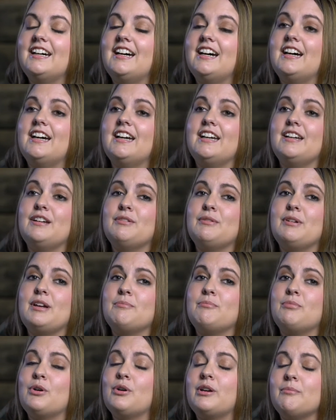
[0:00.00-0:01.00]
I
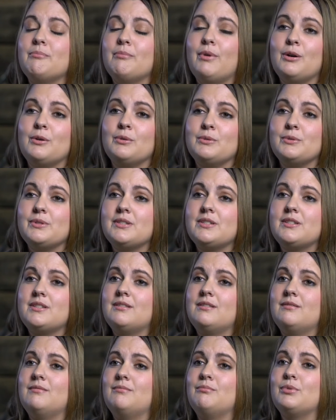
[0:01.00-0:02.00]
had broken bones,
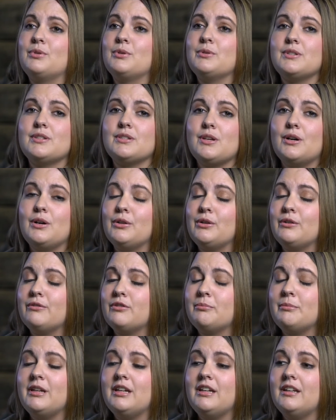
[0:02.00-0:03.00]
bruises all
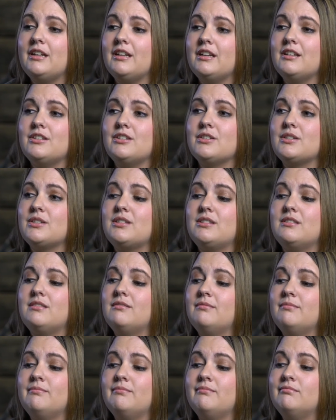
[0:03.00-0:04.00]
over me, and just
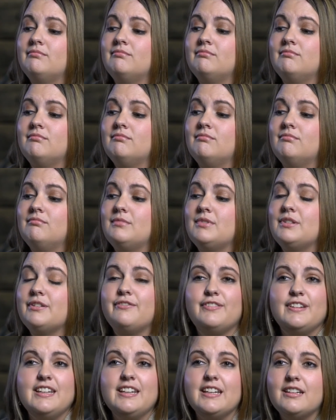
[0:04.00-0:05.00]

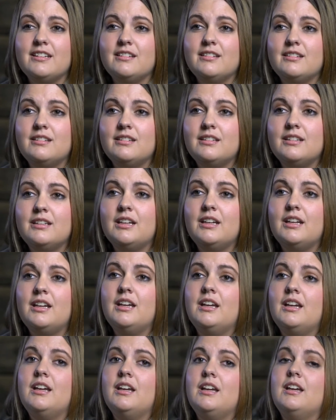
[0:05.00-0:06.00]
defeated.
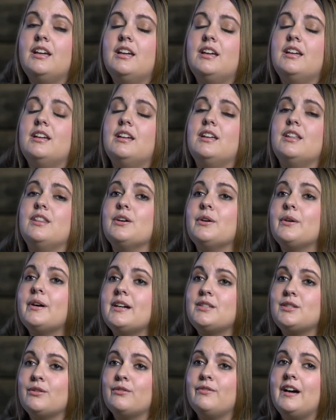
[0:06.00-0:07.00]
And though
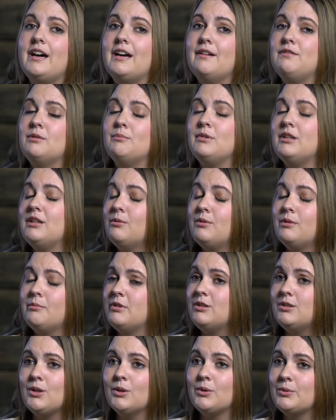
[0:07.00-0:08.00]
I survived, and many
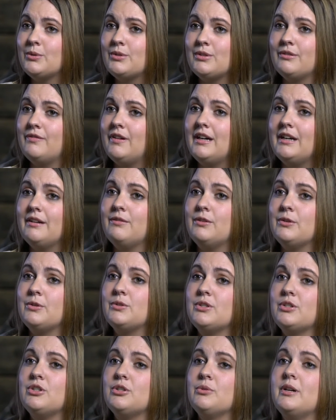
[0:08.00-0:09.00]
women don't survive
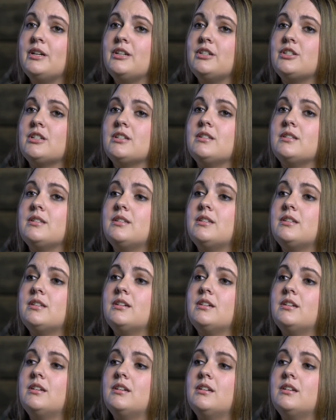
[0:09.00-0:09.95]
those situations,